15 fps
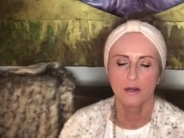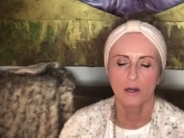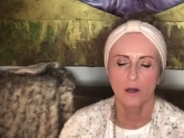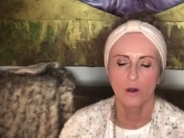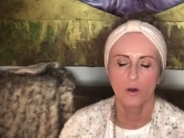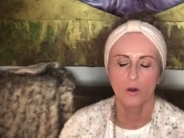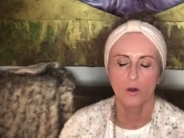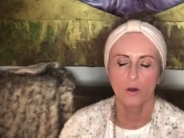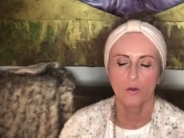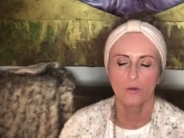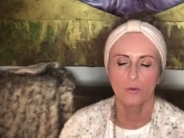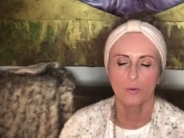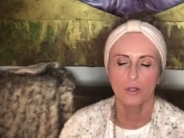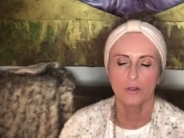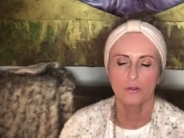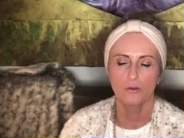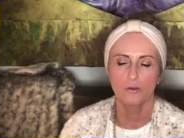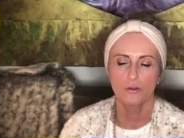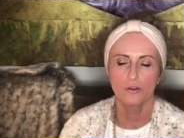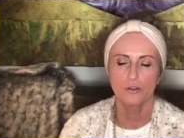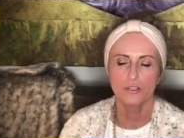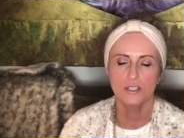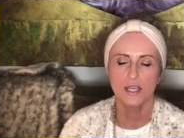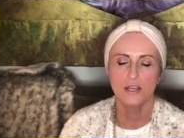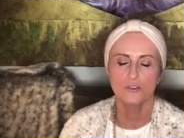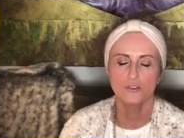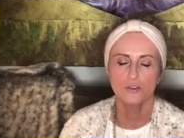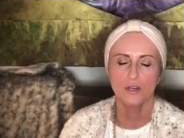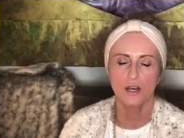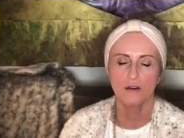all the way through your central
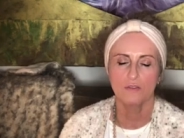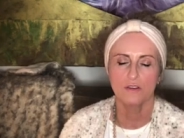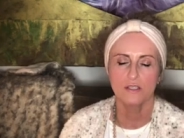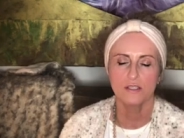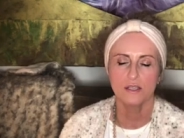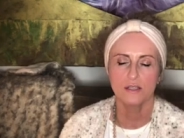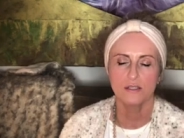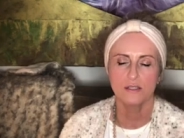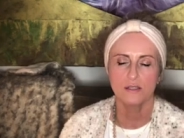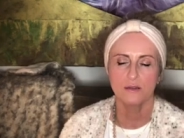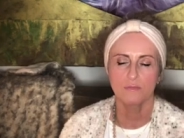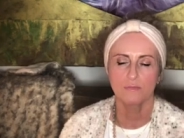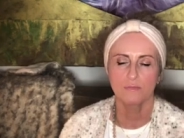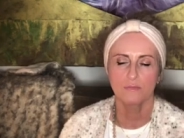nervous system.